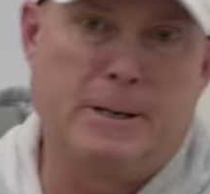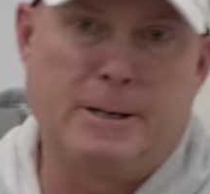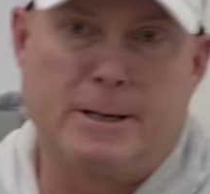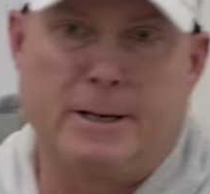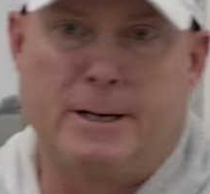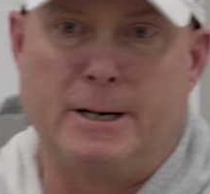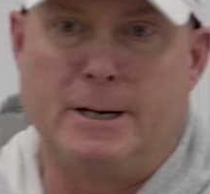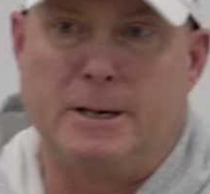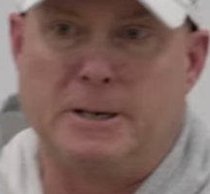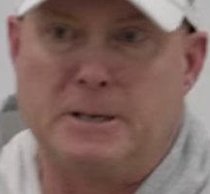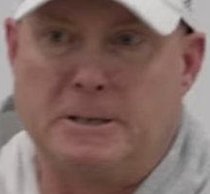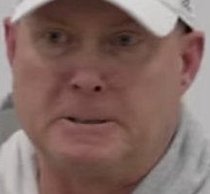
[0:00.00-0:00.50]

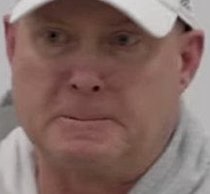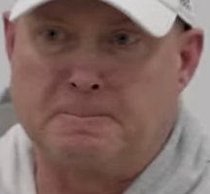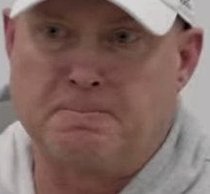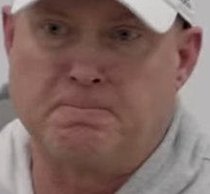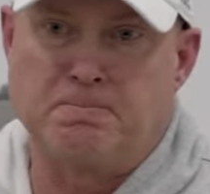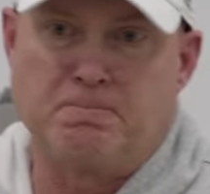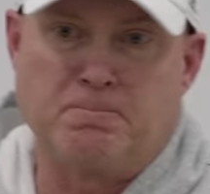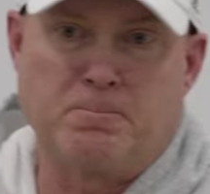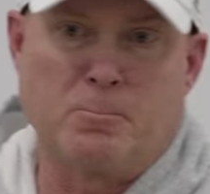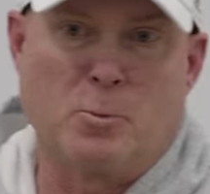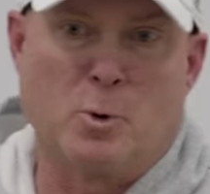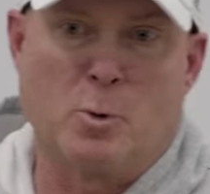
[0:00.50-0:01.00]
Um,
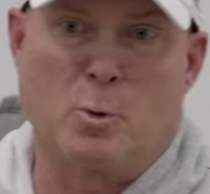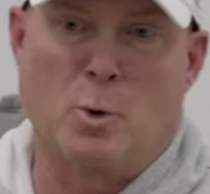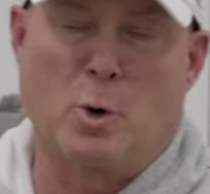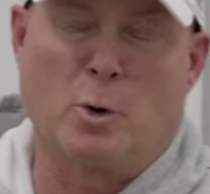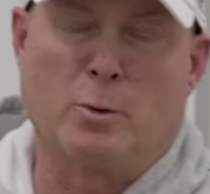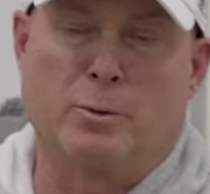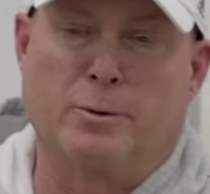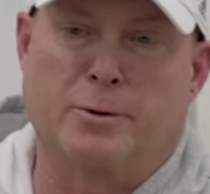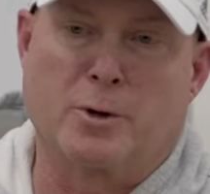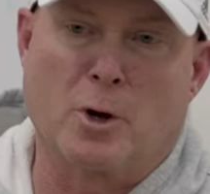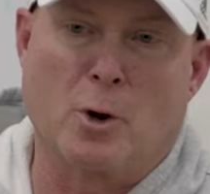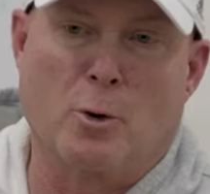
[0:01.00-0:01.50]
we
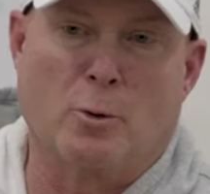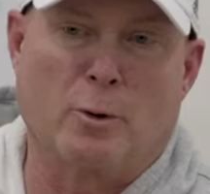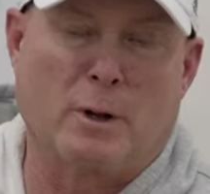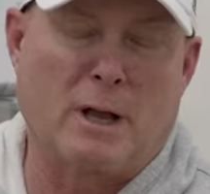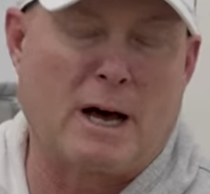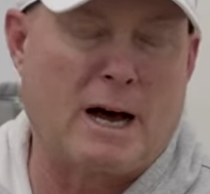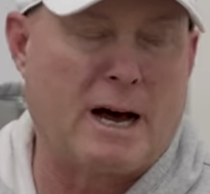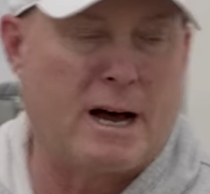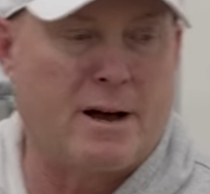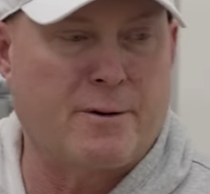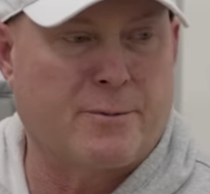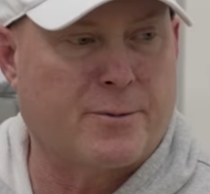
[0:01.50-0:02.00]
won't go
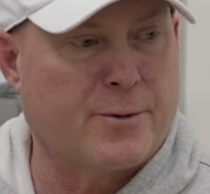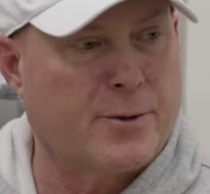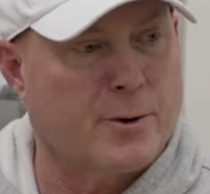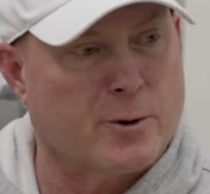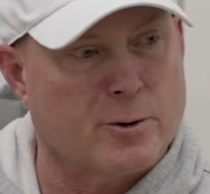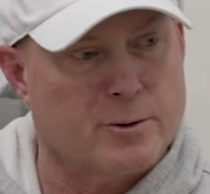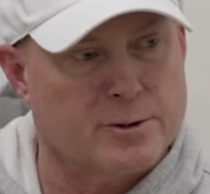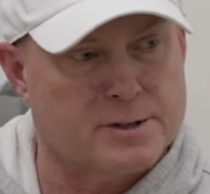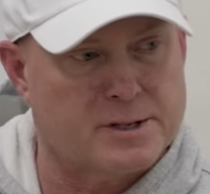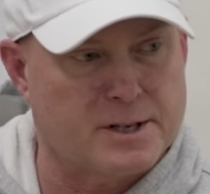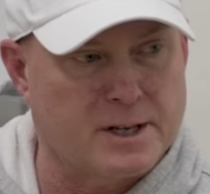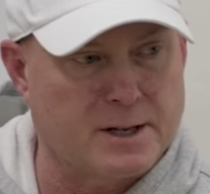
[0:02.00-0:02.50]
live
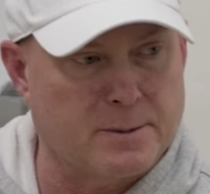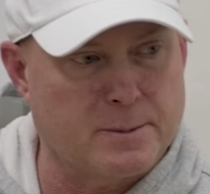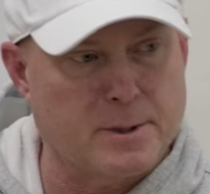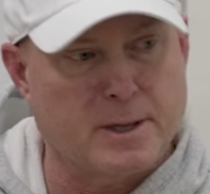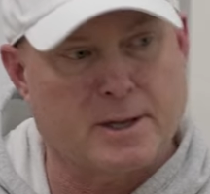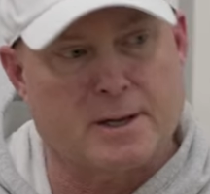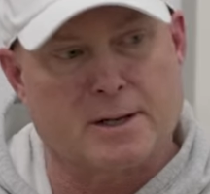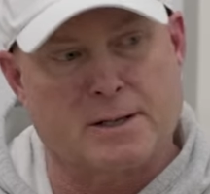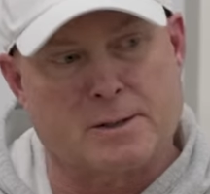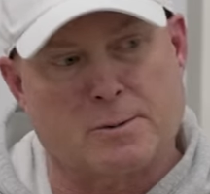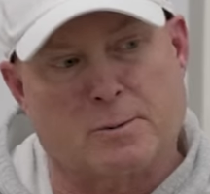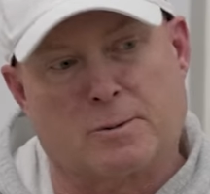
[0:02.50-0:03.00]
Thursday
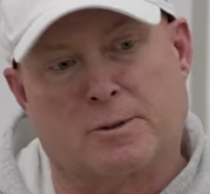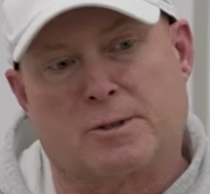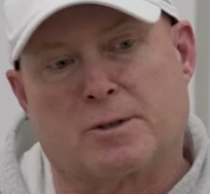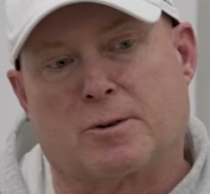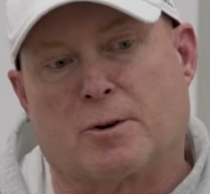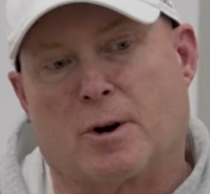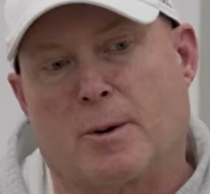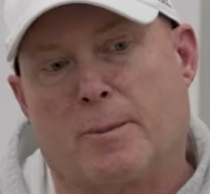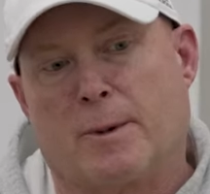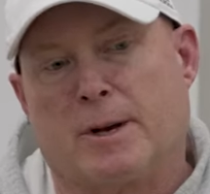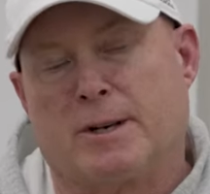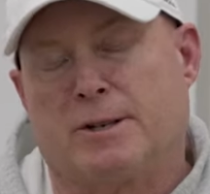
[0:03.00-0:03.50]
because we'll
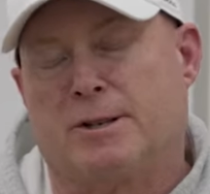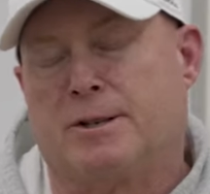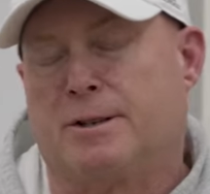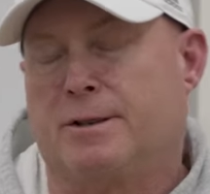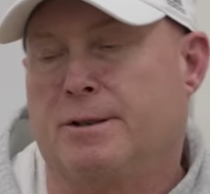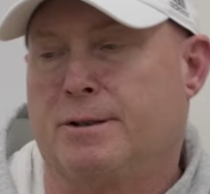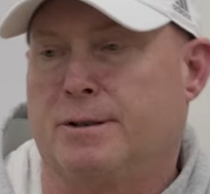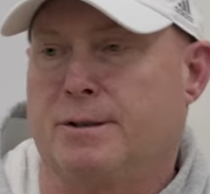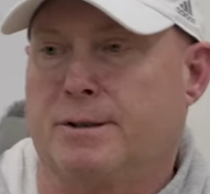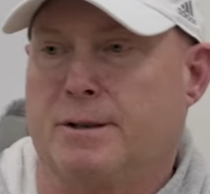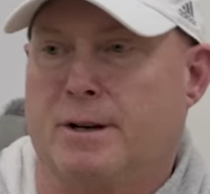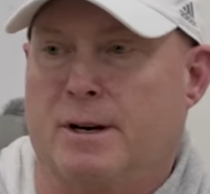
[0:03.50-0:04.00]
scrimmage
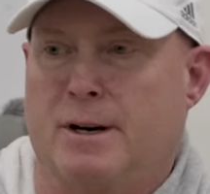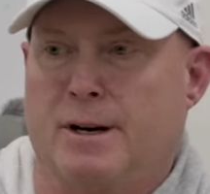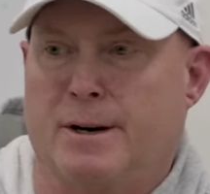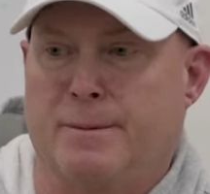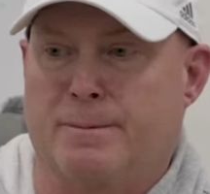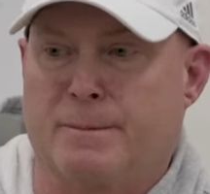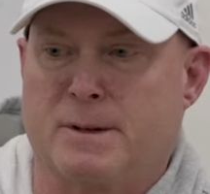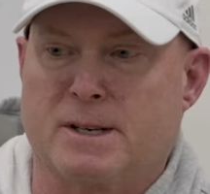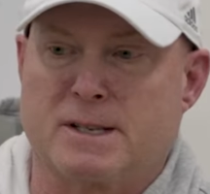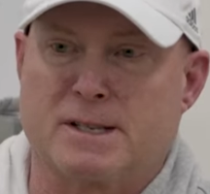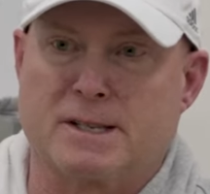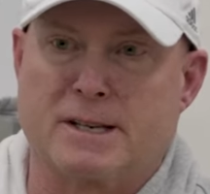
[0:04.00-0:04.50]

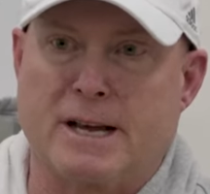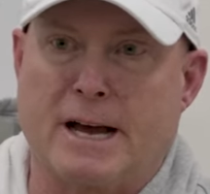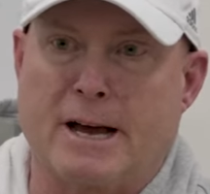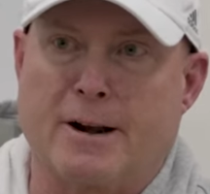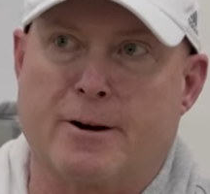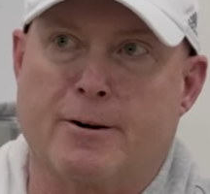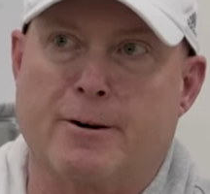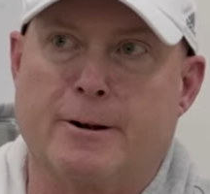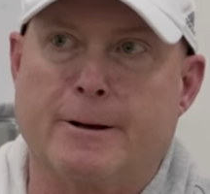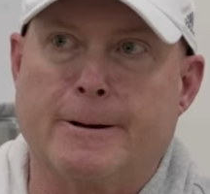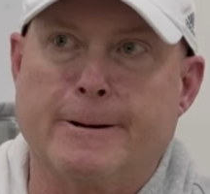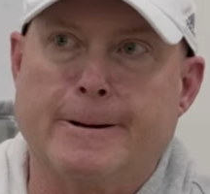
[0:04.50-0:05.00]
um, this
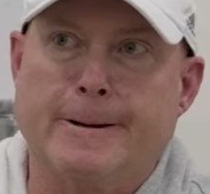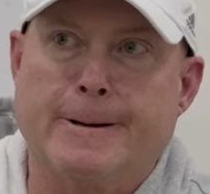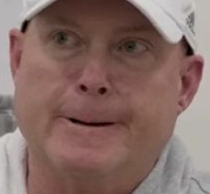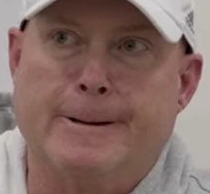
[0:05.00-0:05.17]
Saturday.